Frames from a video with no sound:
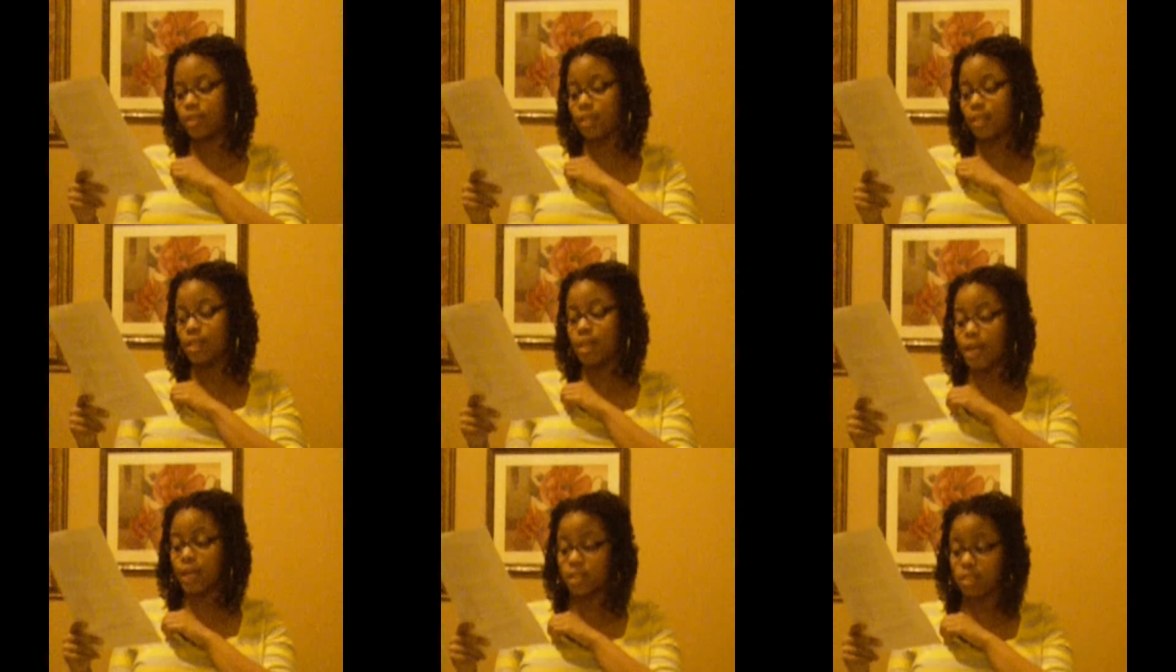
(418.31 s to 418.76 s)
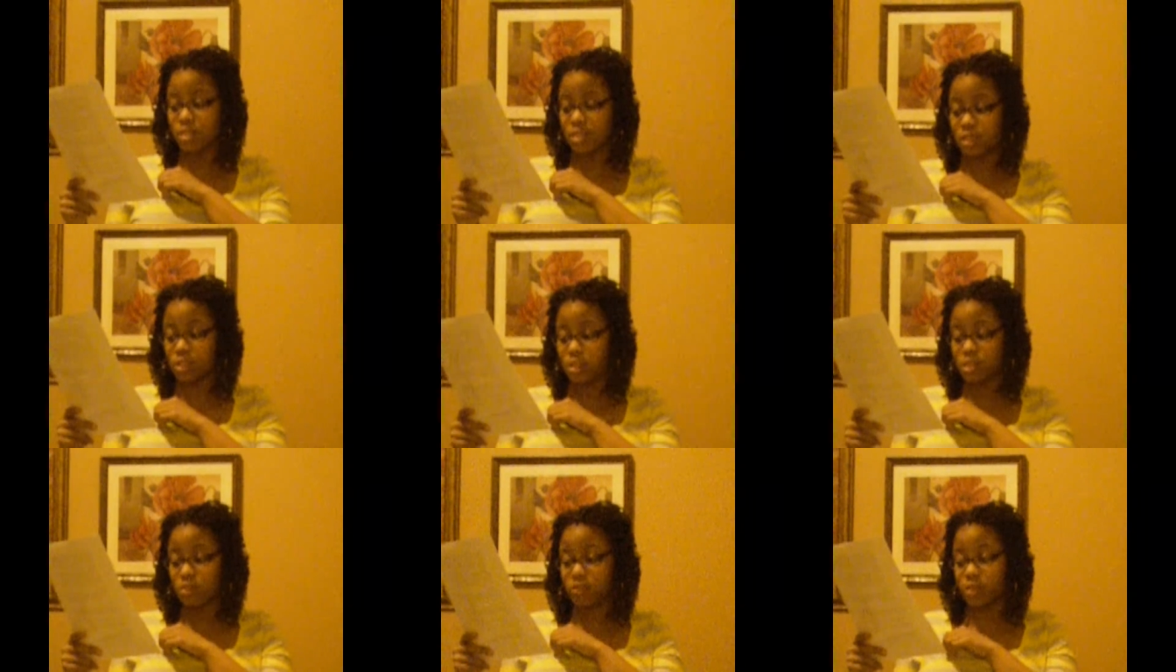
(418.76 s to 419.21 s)
The
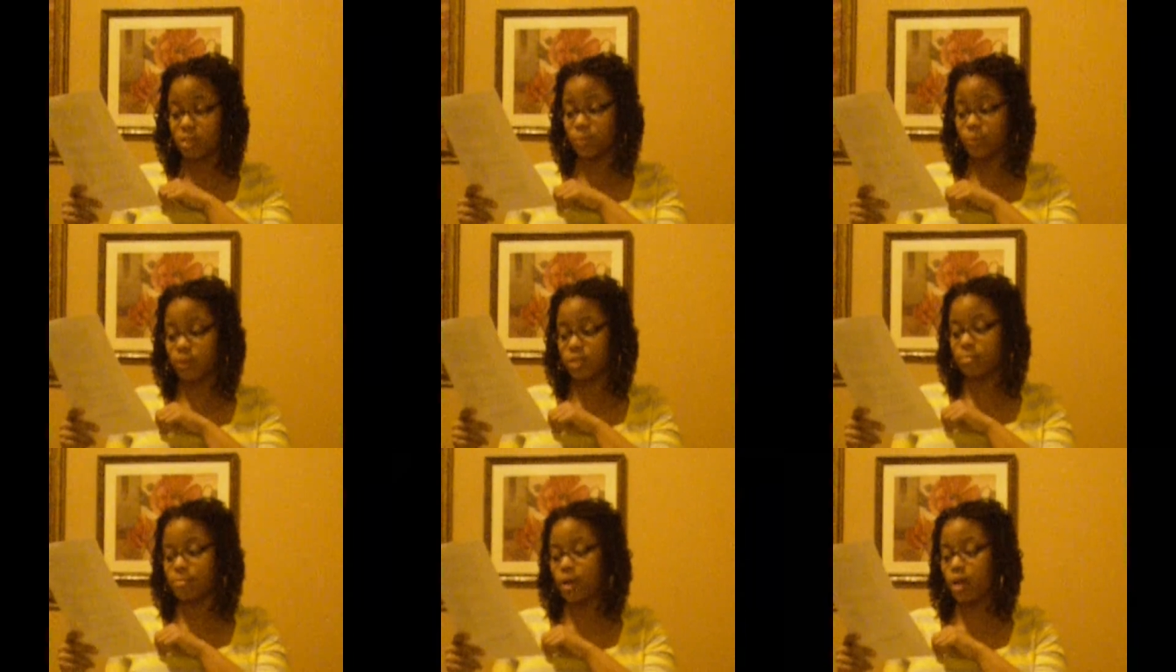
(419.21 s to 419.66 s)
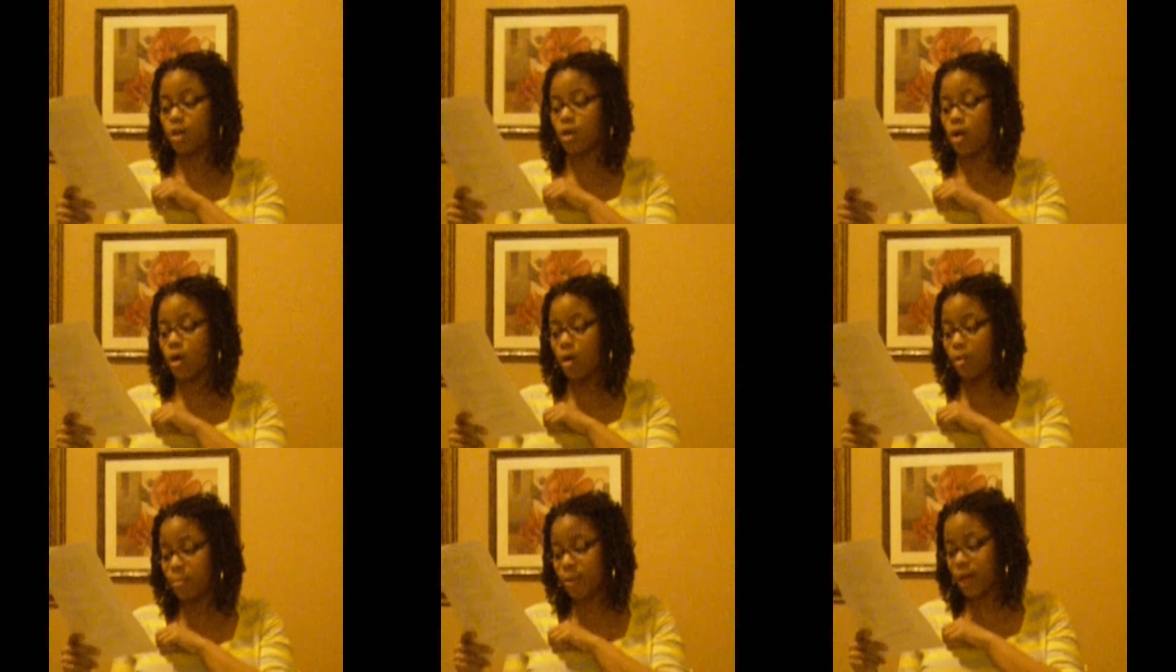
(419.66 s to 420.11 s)
next surgery was
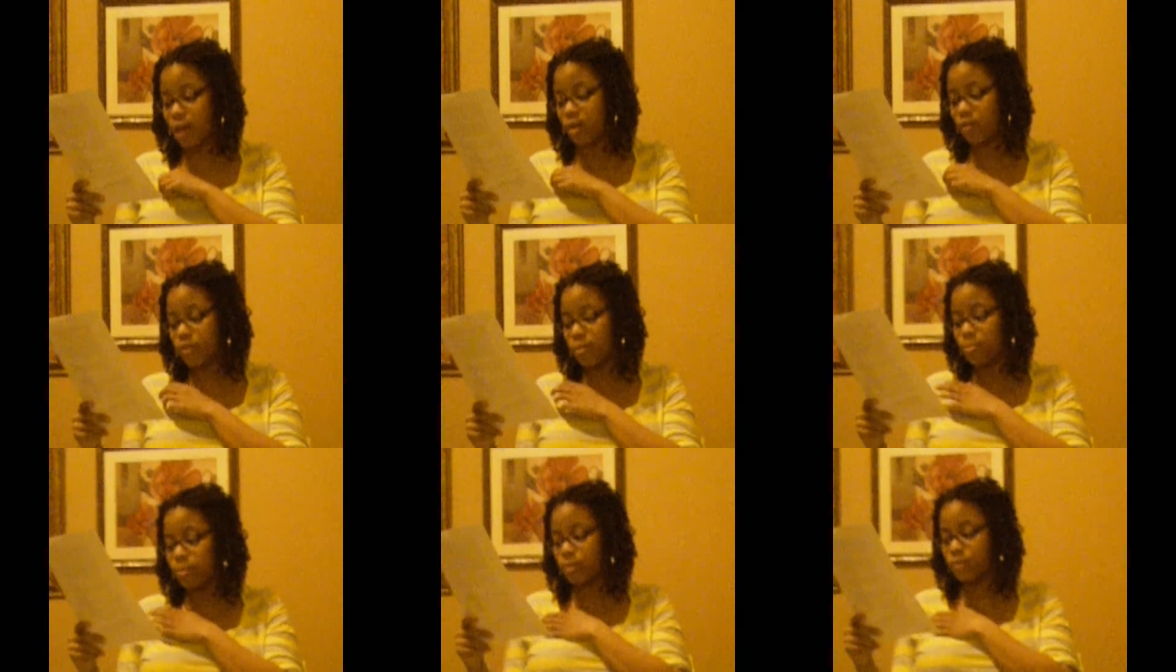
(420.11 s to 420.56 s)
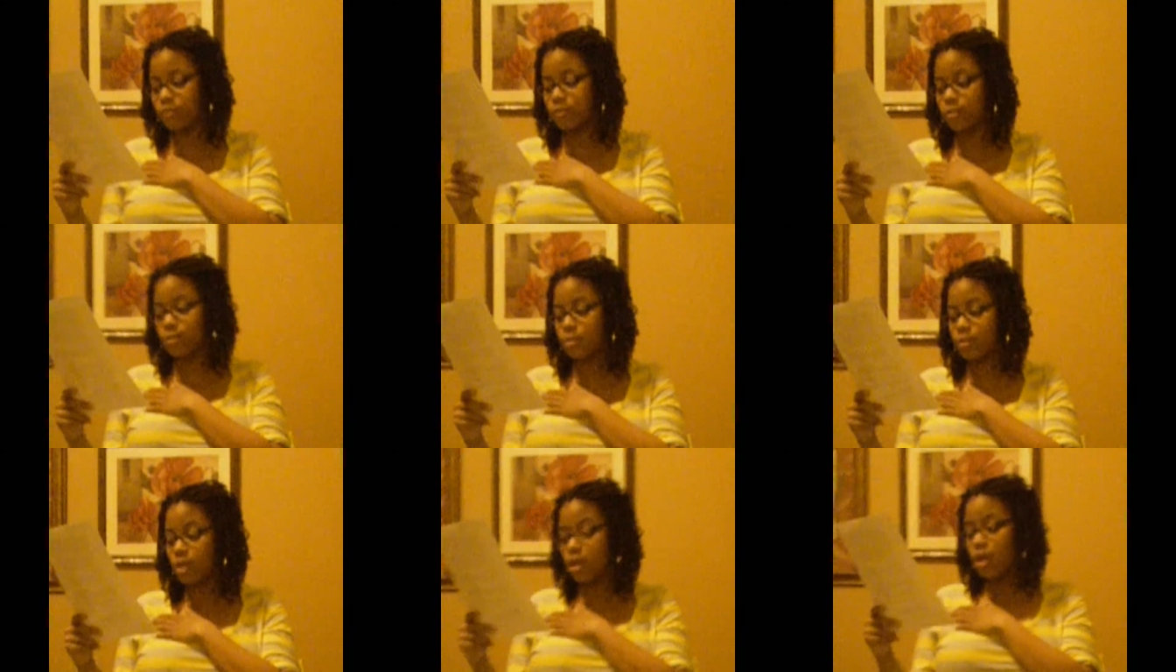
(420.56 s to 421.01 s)
my gallbladder
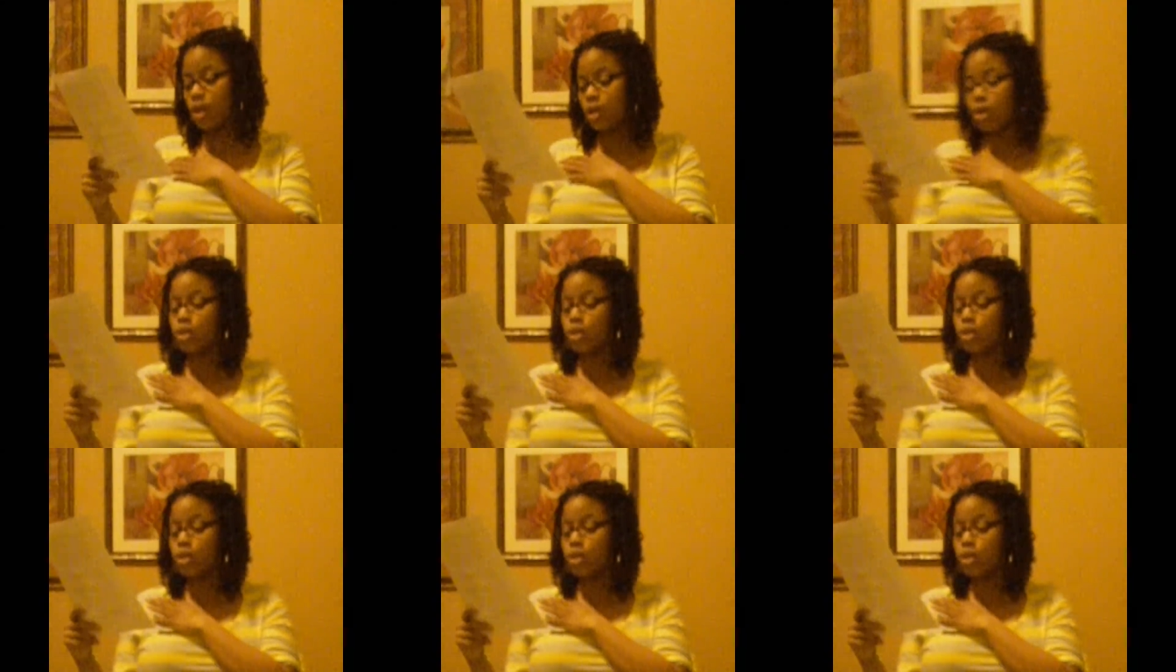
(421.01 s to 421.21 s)
removal.